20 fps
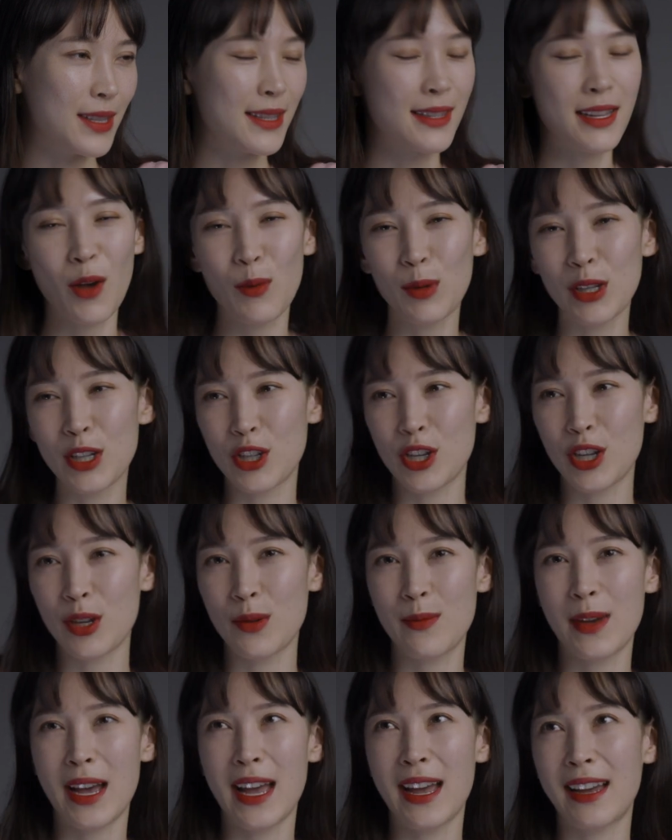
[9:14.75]

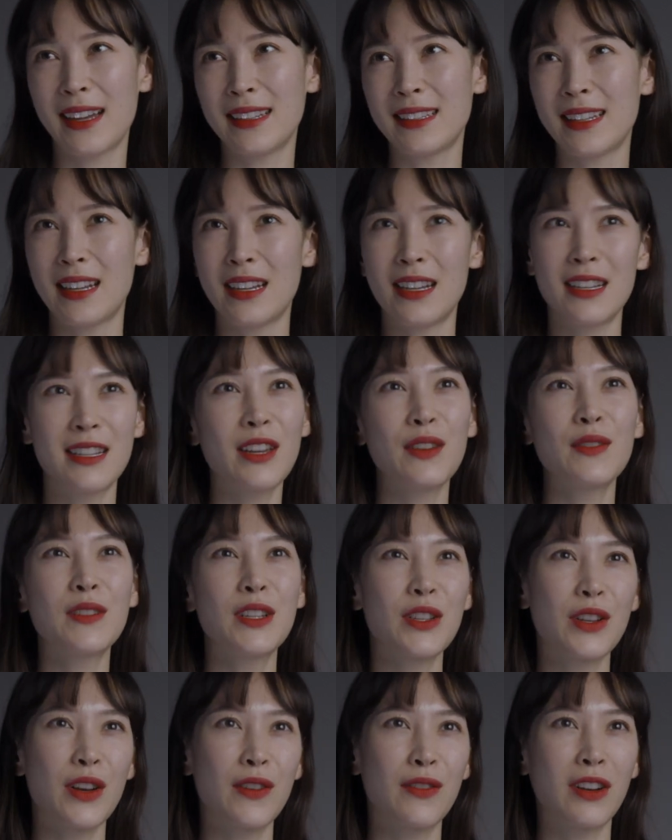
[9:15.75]
establishing my identity,
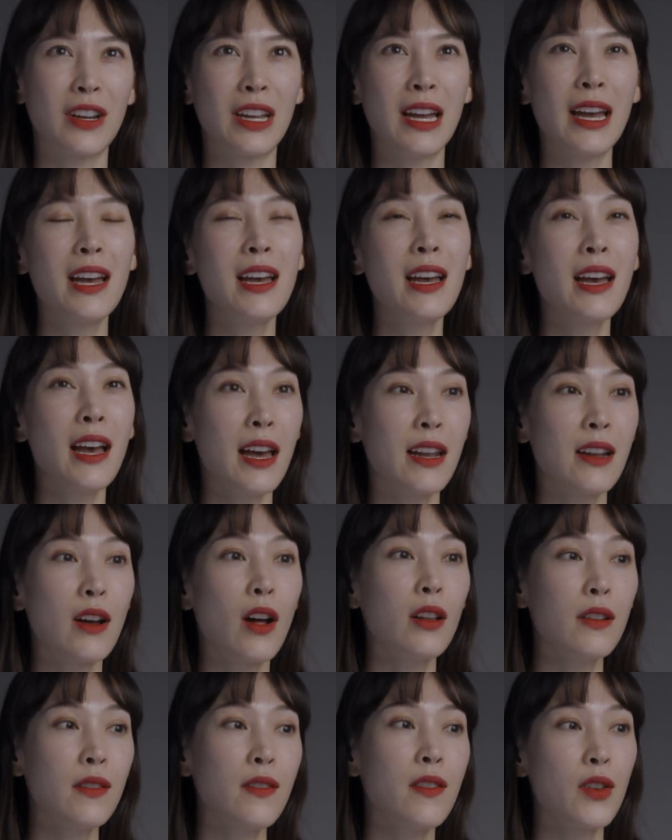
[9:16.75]
self-discovery, and
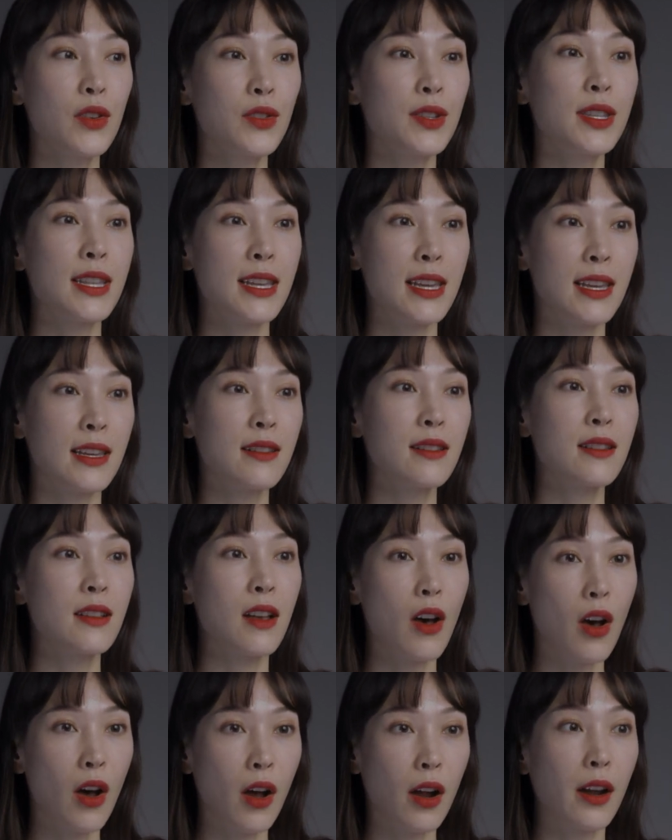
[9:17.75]
all of those things
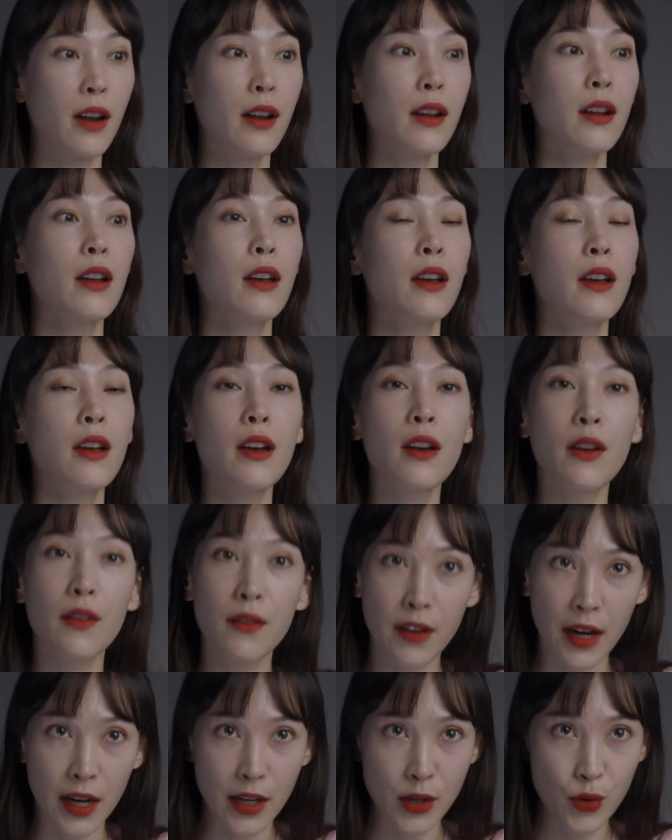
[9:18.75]
are
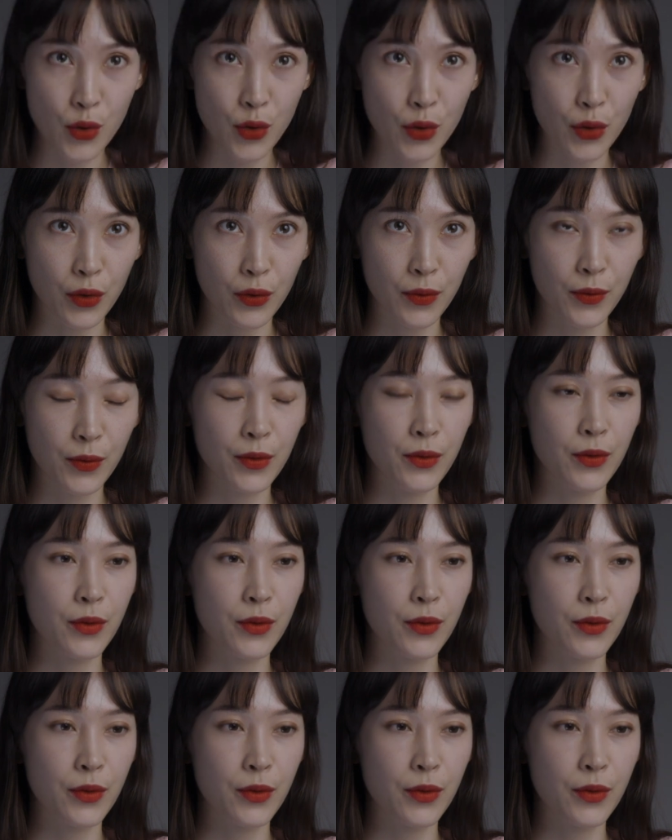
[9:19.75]
very true.